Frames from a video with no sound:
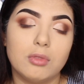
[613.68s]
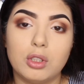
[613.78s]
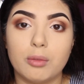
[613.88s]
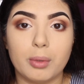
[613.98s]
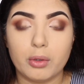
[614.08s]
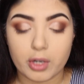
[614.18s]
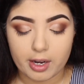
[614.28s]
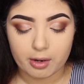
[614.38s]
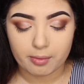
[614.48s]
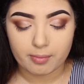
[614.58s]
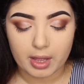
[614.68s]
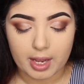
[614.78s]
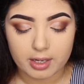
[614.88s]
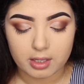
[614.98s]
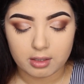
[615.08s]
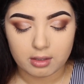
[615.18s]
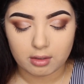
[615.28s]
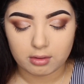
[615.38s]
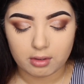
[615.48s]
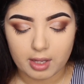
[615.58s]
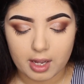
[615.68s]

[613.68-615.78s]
Don't blow dry your lashes. Don't do